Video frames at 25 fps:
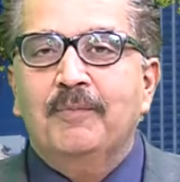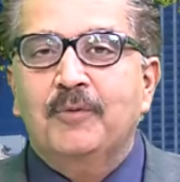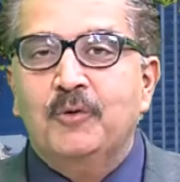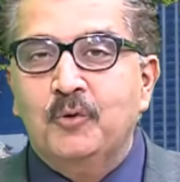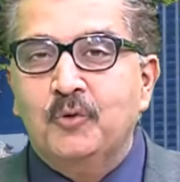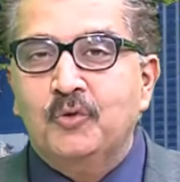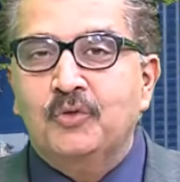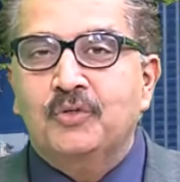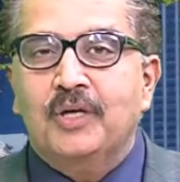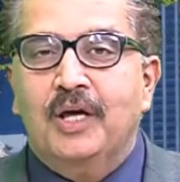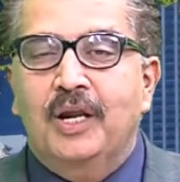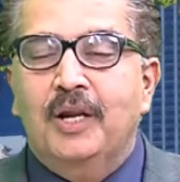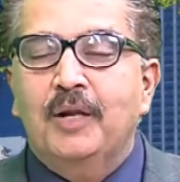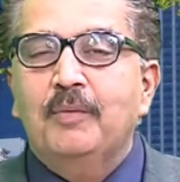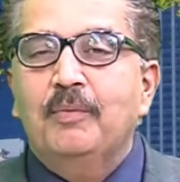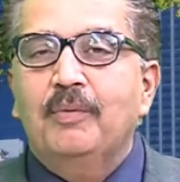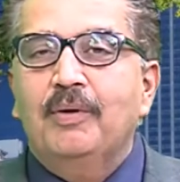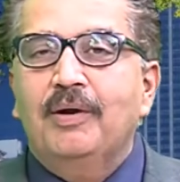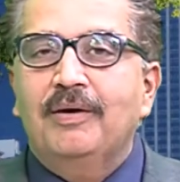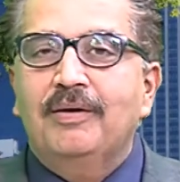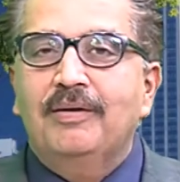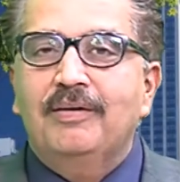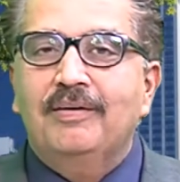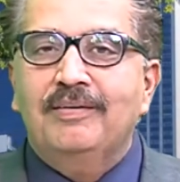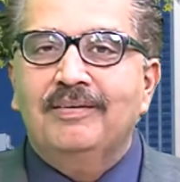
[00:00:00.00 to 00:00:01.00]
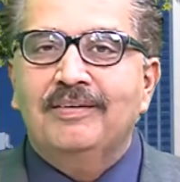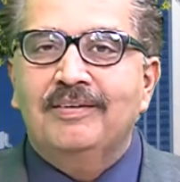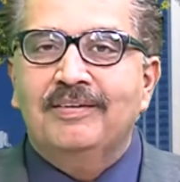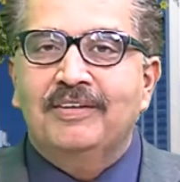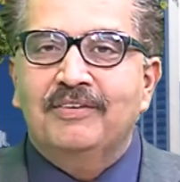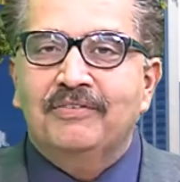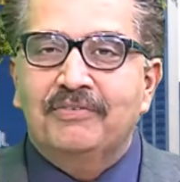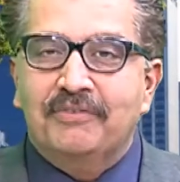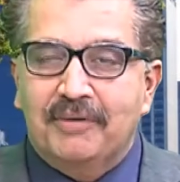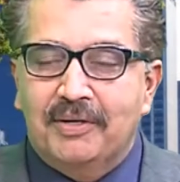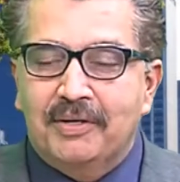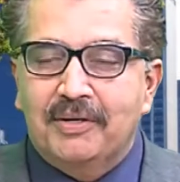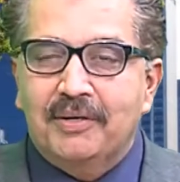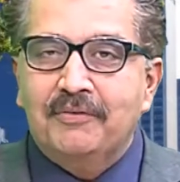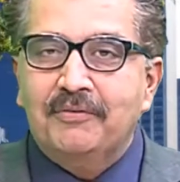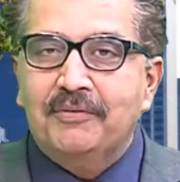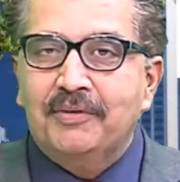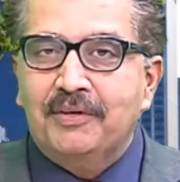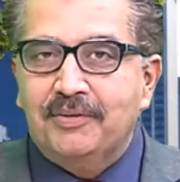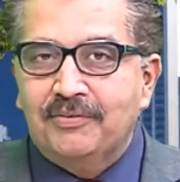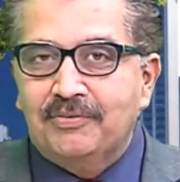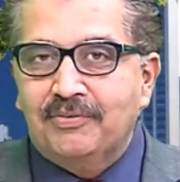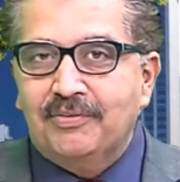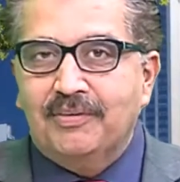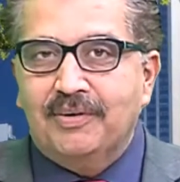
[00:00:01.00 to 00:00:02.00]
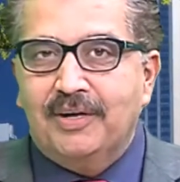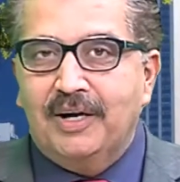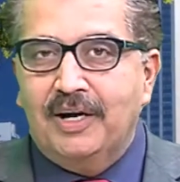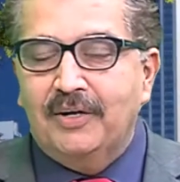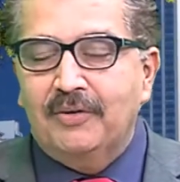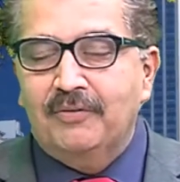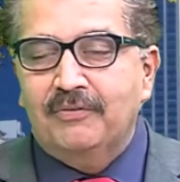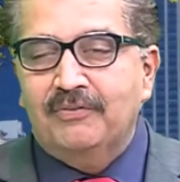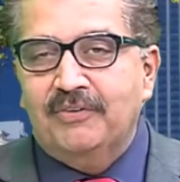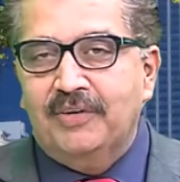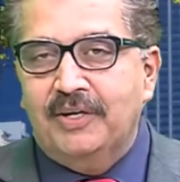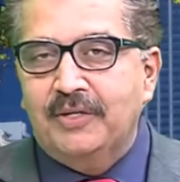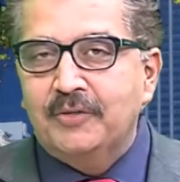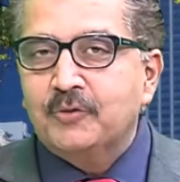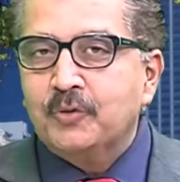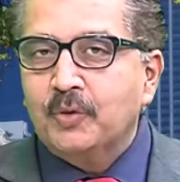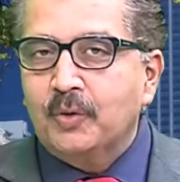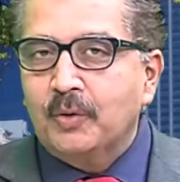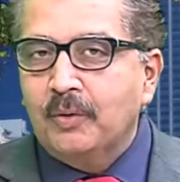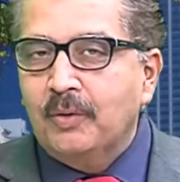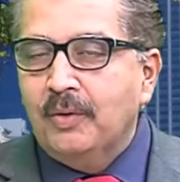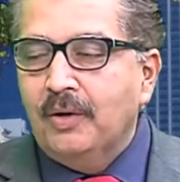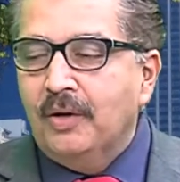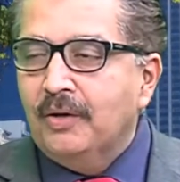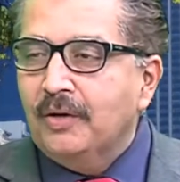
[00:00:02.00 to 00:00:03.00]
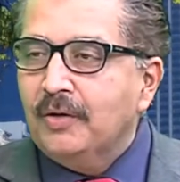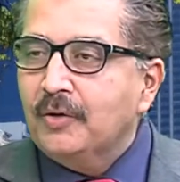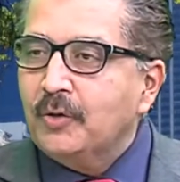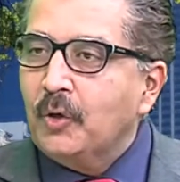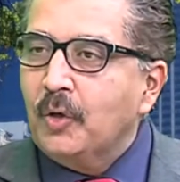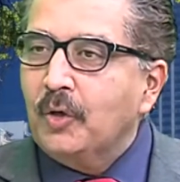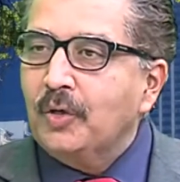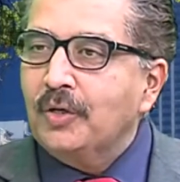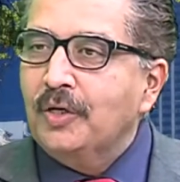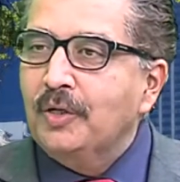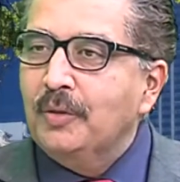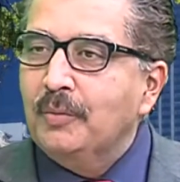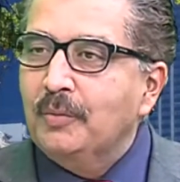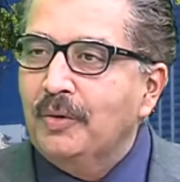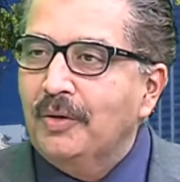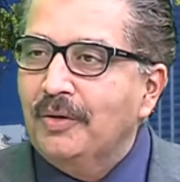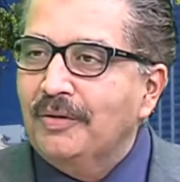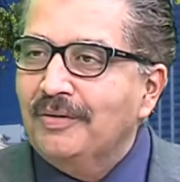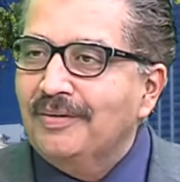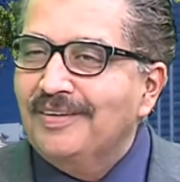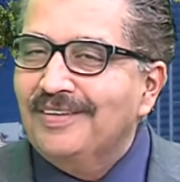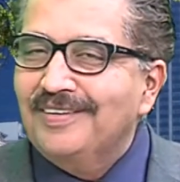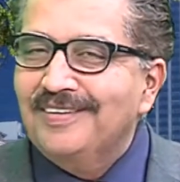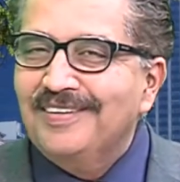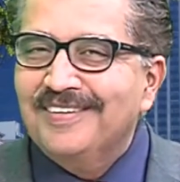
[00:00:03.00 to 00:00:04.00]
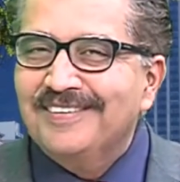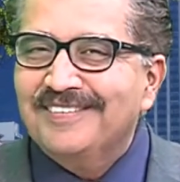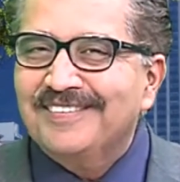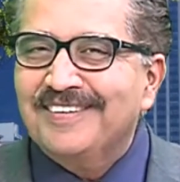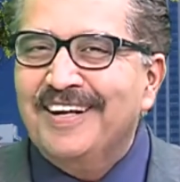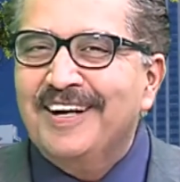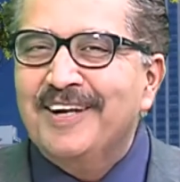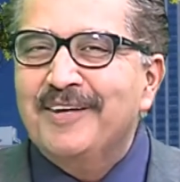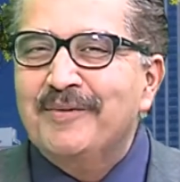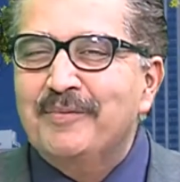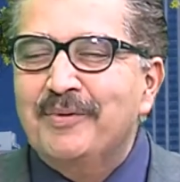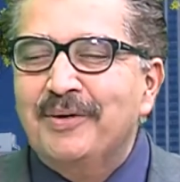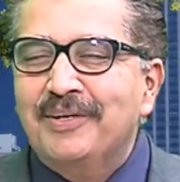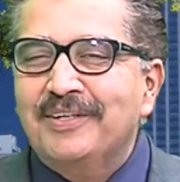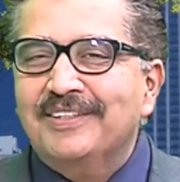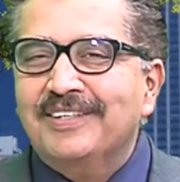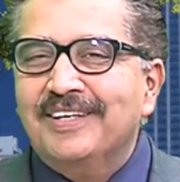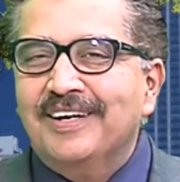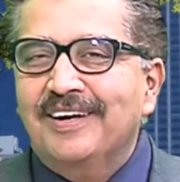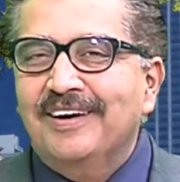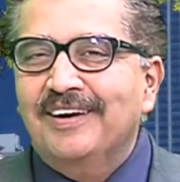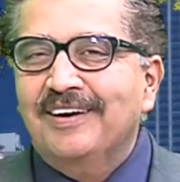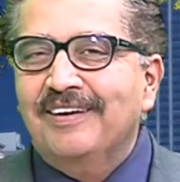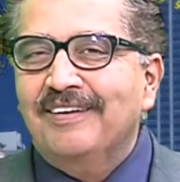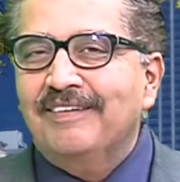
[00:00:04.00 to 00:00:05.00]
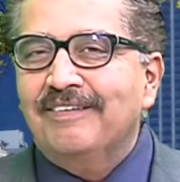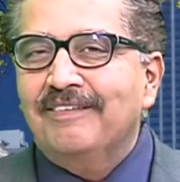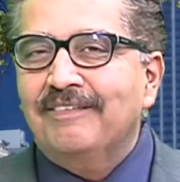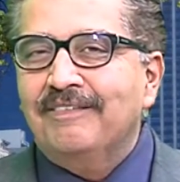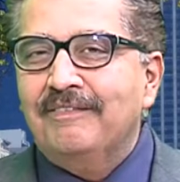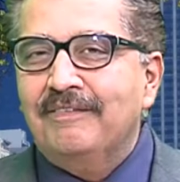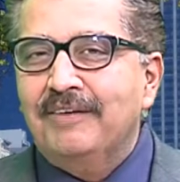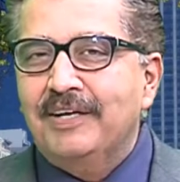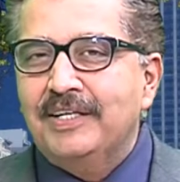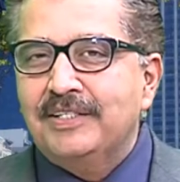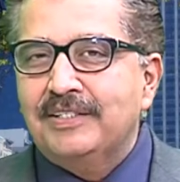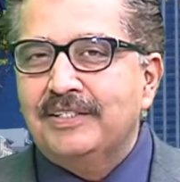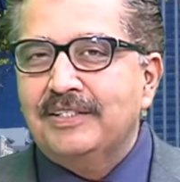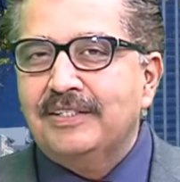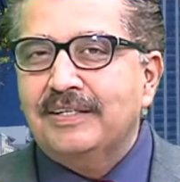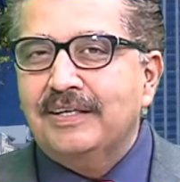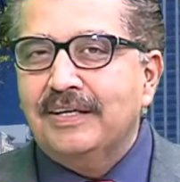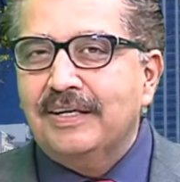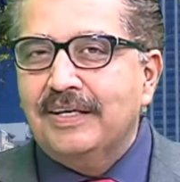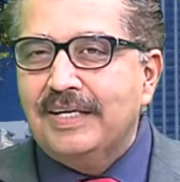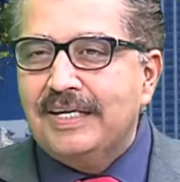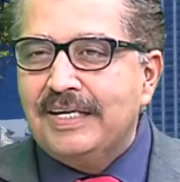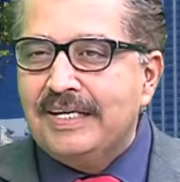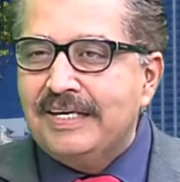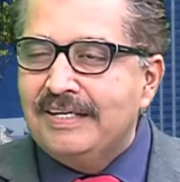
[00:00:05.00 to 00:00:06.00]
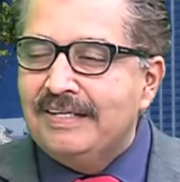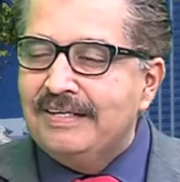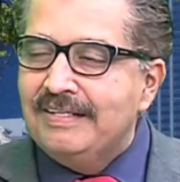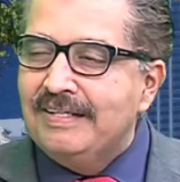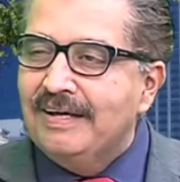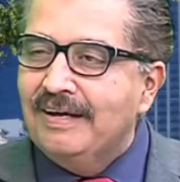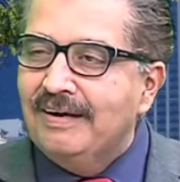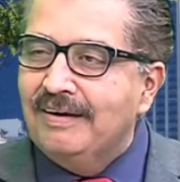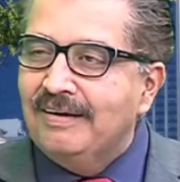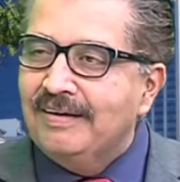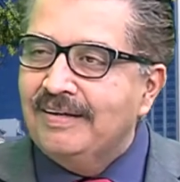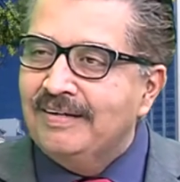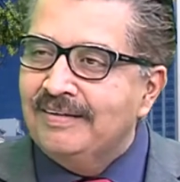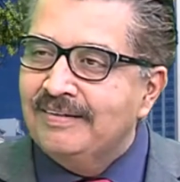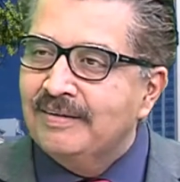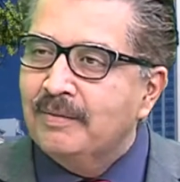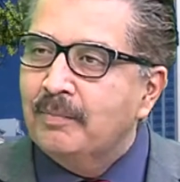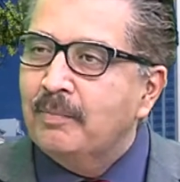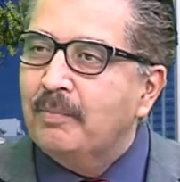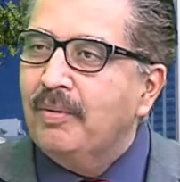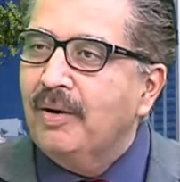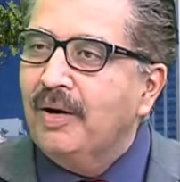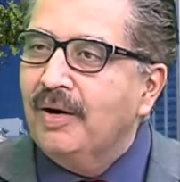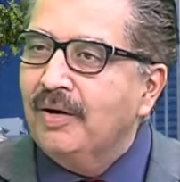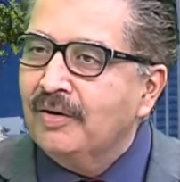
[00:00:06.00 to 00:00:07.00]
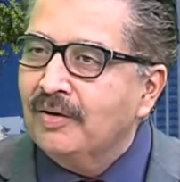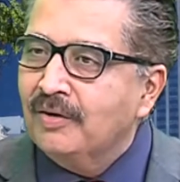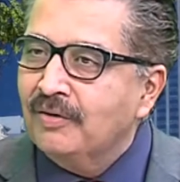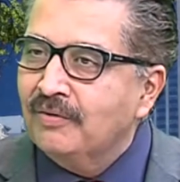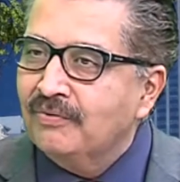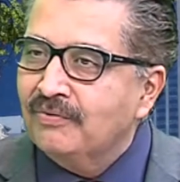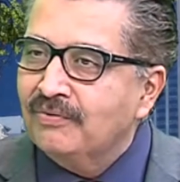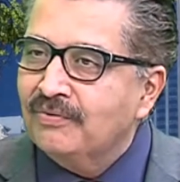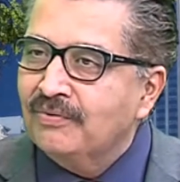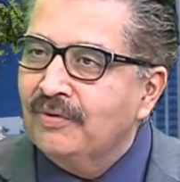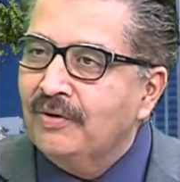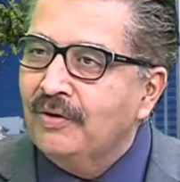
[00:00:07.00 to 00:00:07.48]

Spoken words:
You celebrate differently with different kind of friends. So talking about the celebration, which either is a part of